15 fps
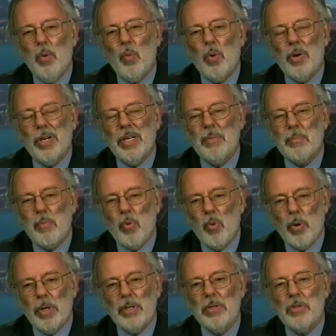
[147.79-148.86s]
were
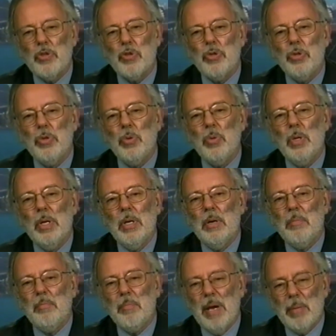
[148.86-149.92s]
important to
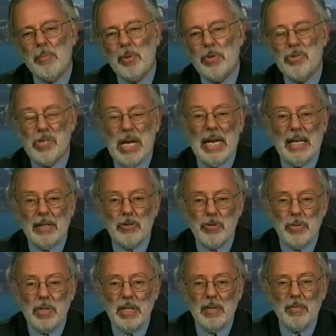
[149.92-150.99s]
members and
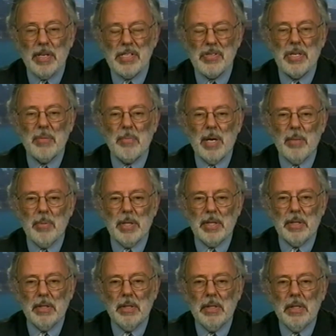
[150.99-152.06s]
to the investing public.